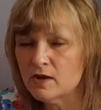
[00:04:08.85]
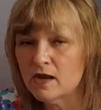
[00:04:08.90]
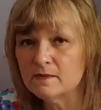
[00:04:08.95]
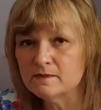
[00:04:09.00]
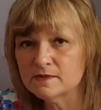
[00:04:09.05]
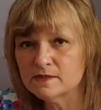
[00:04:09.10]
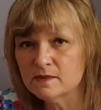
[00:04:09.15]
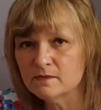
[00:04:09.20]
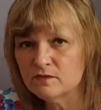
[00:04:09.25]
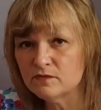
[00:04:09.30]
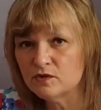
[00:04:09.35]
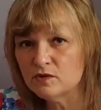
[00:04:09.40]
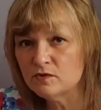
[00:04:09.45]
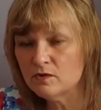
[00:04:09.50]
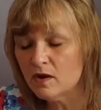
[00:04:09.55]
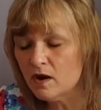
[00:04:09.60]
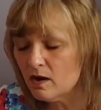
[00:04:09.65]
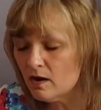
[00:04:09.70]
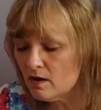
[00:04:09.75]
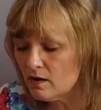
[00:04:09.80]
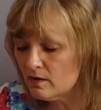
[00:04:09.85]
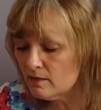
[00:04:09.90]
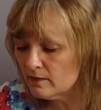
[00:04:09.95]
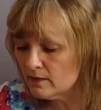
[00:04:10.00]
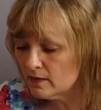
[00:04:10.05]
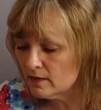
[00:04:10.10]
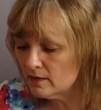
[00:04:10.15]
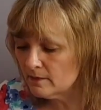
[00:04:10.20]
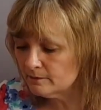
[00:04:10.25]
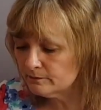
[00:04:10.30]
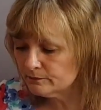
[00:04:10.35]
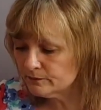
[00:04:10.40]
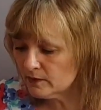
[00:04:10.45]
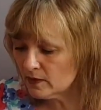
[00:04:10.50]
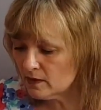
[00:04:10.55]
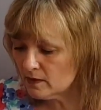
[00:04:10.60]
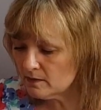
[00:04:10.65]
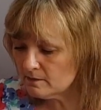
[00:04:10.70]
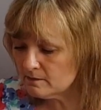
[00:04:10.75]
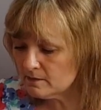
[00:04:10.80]
Perhaps some of you are
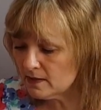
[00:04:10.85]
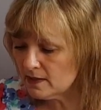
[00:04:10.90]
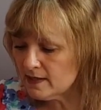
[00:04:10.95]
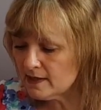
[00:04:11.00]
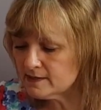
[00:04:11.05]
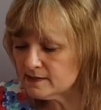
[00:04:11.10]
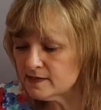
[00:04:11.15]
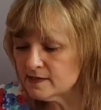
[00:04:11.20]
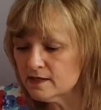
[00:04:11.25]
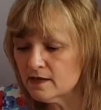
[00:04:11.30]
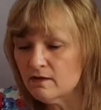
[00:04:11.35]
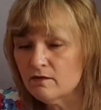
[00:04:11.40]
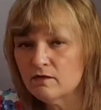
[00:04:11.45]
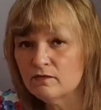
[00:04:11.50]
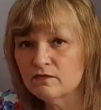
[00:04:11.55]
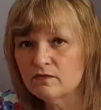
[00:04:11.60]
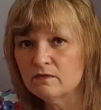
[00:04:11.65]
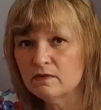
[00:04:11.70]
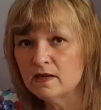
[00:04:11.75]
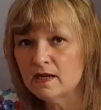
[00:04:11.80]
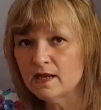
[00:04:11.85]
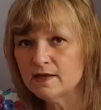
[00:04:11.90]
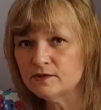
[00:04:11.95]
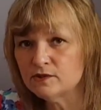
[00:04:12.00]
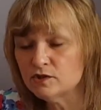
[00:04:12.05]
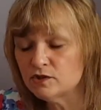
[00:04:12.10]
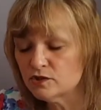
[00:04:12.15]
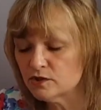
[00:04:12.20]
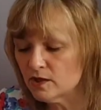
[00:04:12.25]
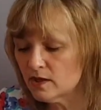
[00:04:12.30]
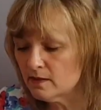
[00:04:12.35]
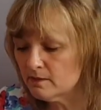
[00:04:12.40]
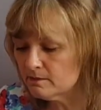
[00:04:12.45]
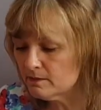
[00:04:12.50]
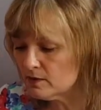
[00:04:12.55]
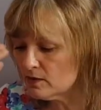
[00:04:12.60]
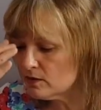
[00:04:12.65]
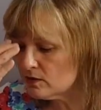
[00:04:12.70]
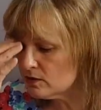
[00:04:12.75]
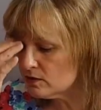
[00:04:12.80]
letting go of a relationship,
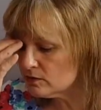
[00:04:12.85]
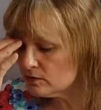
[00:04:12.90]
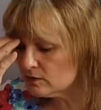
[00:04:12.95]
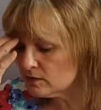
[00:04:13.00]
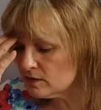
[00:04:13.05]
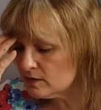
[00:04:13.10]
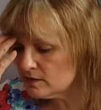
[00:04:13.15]
or